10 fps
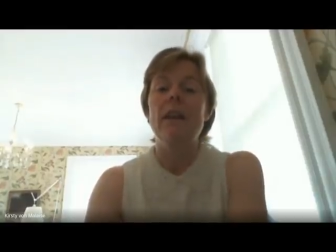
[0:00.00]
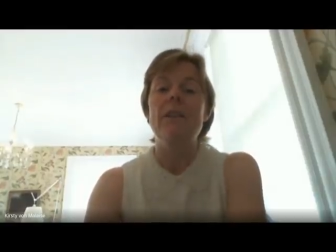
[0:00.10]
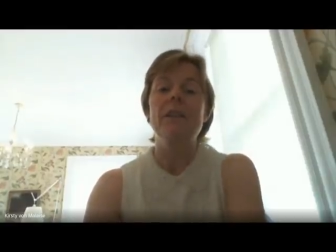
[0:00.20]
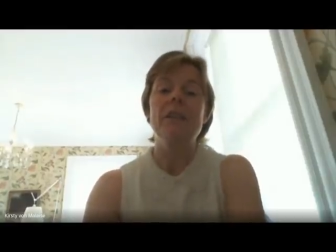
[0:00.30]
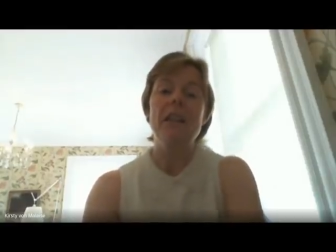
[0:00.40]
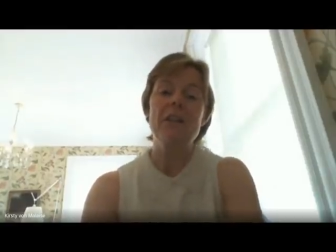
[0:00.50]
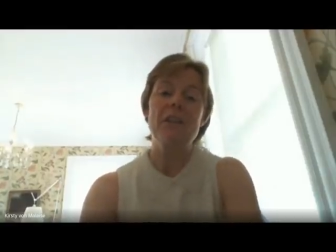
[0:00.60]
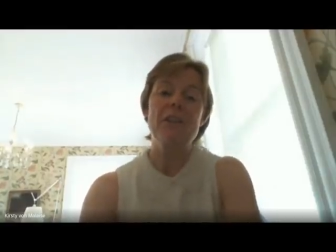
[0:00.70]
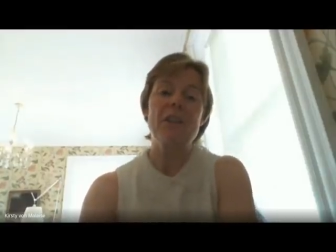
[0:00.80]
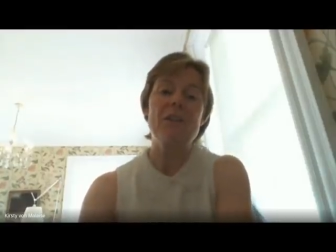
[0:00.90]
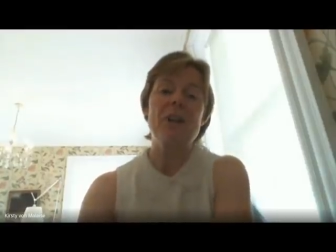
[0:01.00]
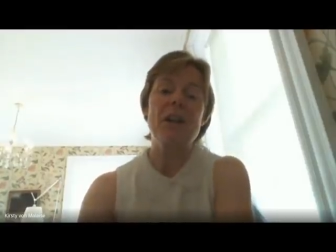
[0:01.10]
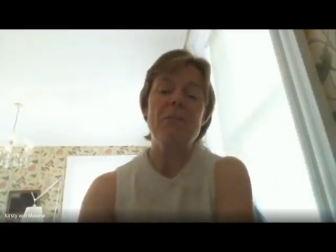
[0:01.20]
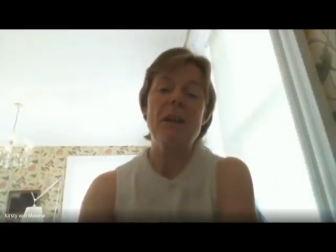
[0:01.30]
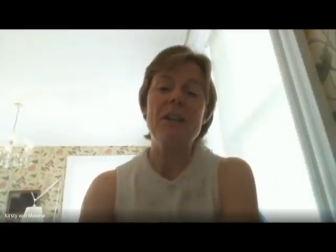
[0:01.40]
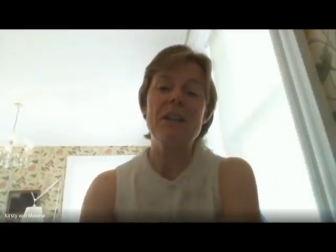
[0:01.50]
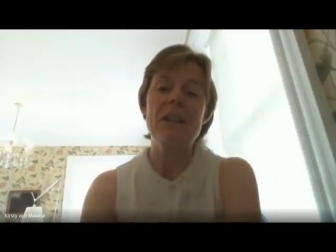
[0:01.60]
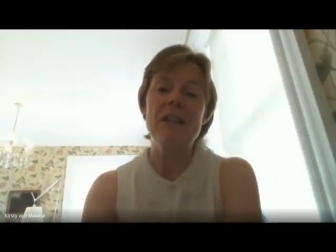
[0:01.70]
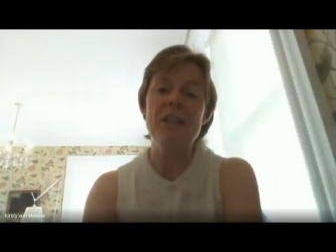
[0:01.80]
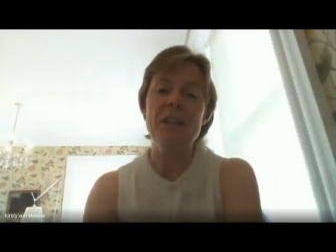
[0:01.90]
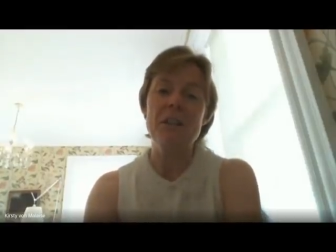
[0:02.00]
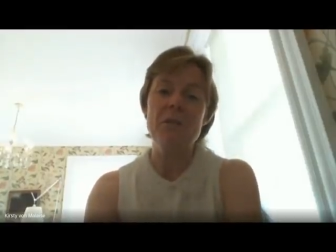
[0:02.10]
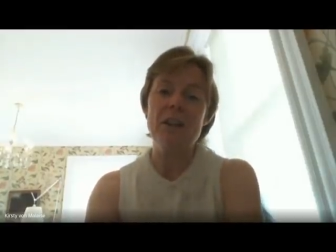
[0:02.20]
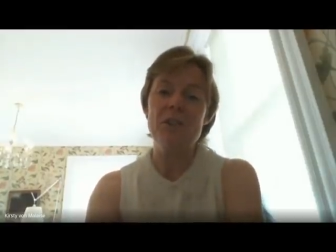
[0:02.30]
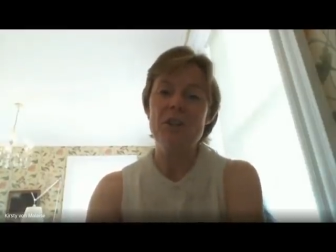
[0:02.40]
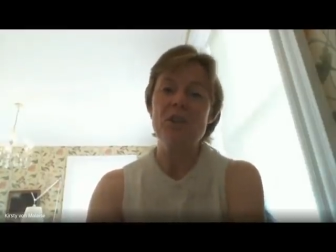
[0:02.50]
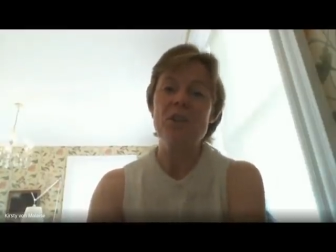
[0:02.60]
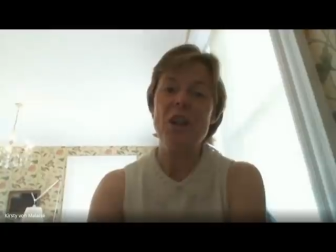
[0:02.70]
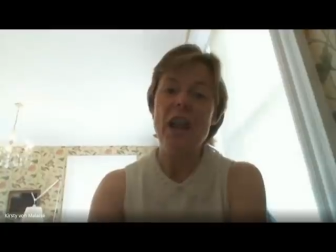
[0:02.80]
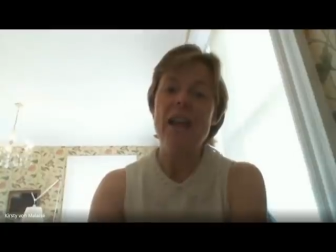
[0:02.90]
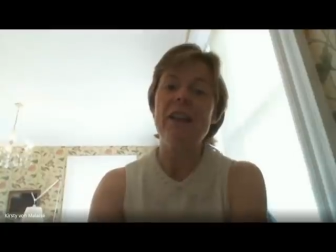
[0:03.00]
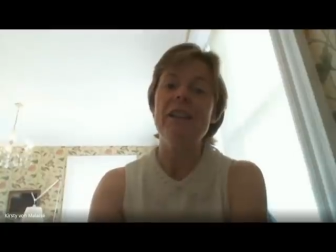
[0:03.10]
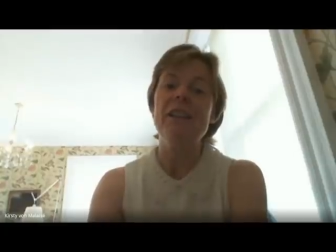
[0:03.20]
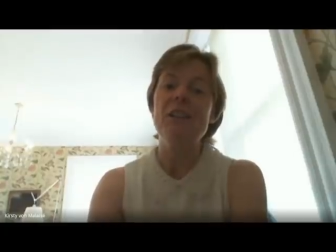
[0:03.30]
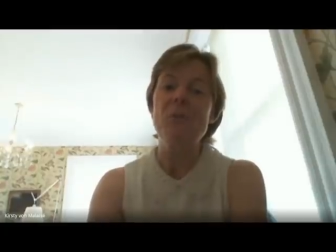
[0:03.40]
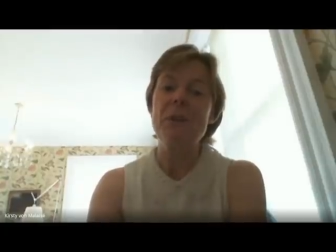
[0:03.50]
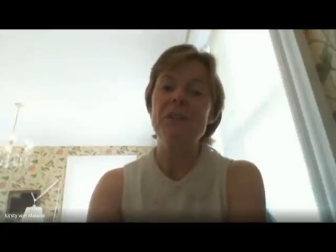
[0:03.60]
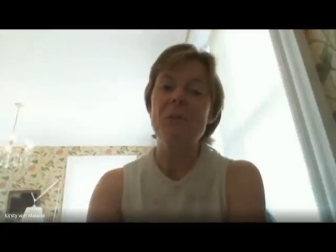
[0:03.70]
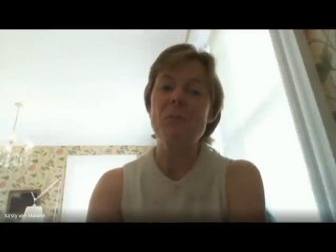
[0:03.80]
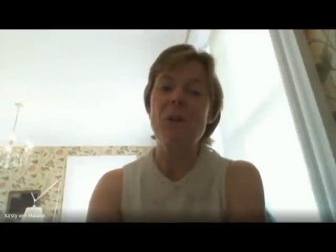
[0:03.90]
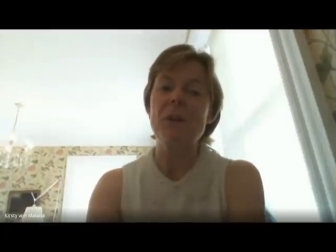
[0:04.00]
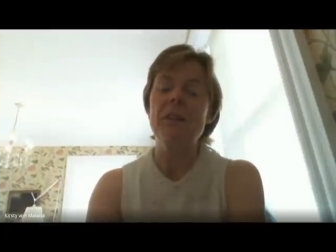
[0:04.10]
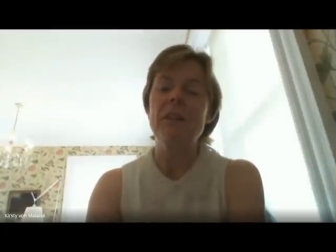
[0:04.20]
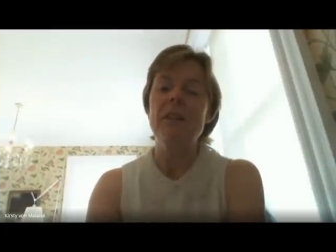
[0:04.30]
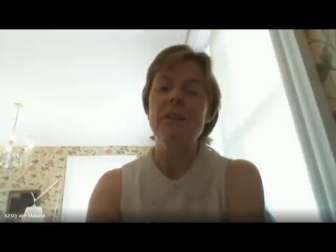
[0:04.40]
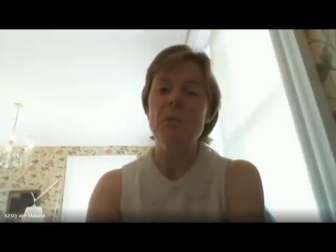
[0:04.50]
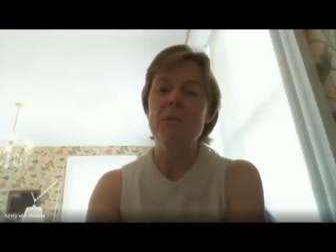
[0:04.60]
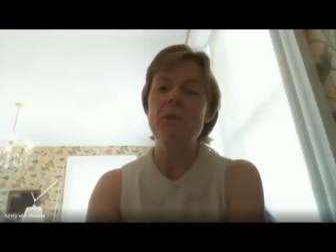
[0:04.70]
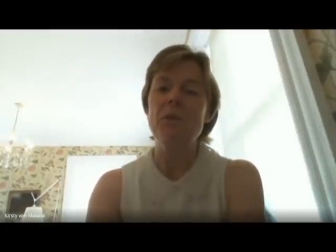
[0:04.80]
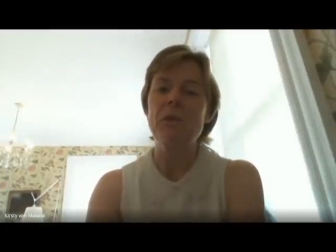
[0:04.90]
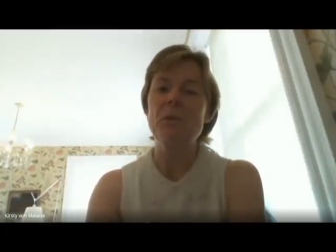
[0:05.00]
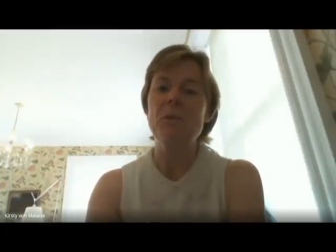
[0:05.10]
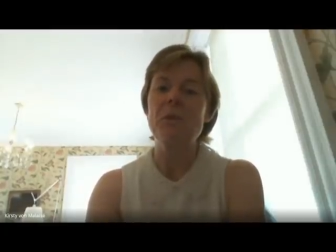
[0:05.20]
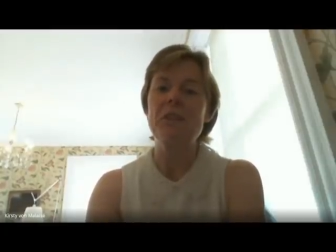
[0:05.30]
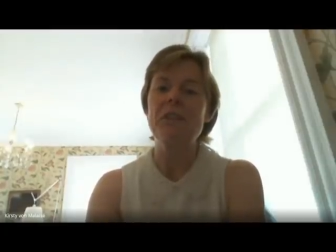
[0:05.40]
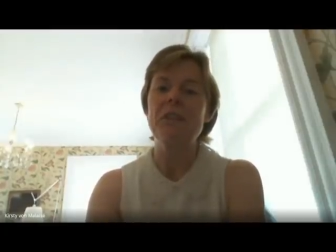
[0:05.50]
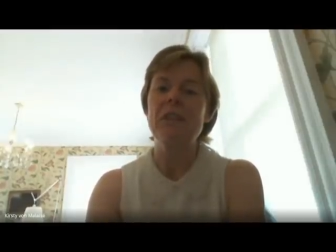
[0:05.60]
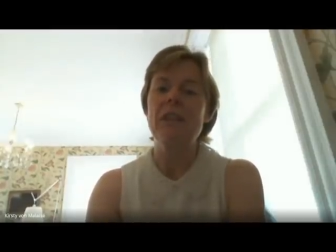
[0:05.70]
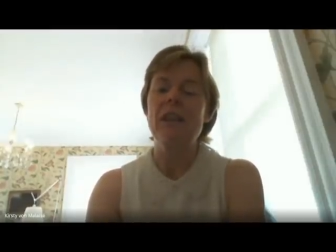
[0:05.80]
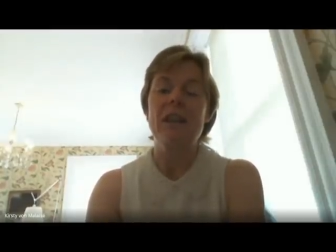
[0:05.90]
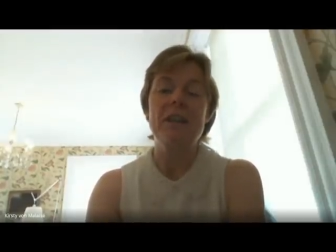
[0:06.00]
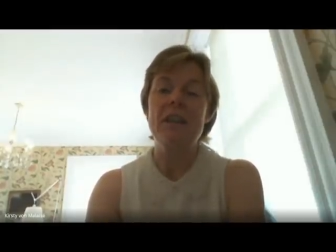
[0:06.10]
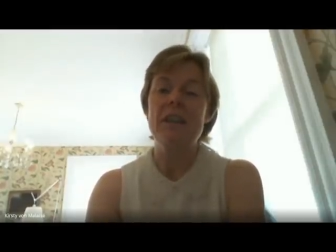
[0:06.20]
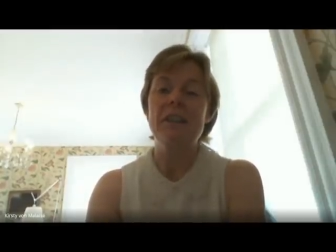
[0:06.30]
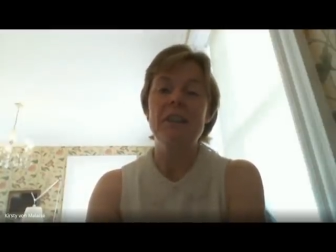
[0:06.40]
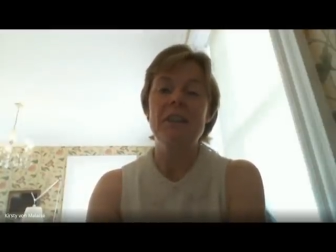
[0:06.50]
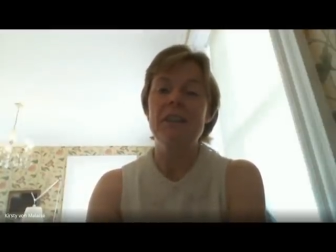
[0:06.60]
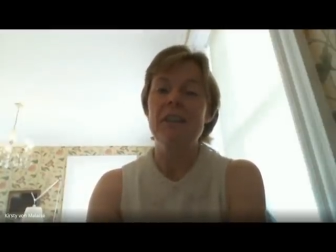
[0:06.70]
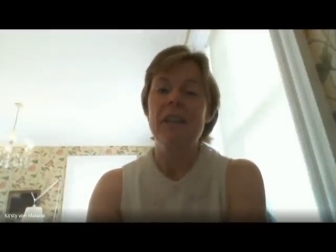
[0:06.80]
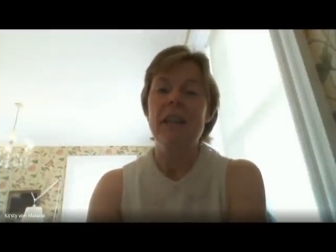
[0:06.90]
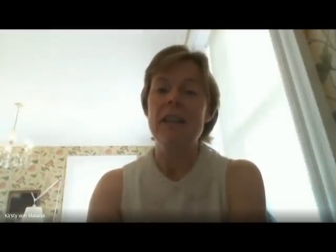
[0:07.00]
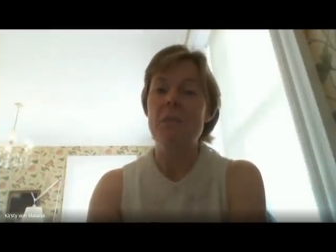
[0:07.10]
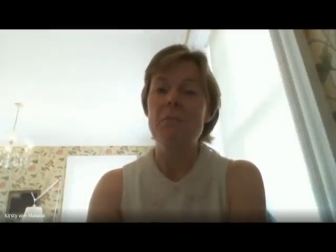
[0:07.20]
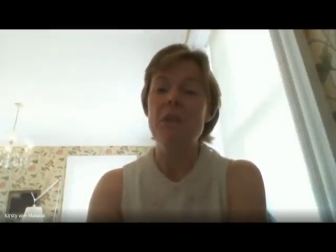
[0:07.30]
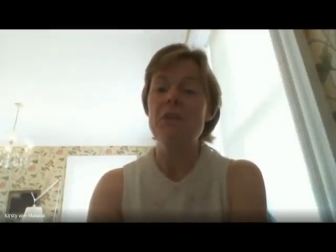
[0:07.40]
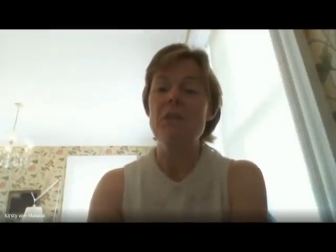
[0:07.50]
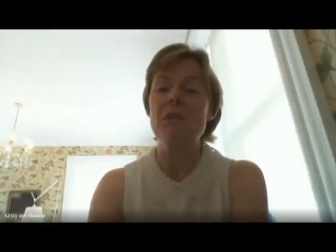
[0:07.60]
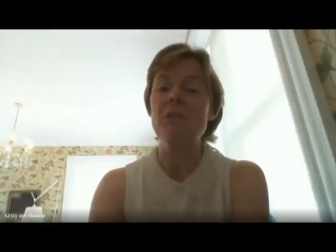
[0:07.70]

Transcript: The second thing that I'd recommend is that you actually share with someone some of your thoughts, ideas, and ambitions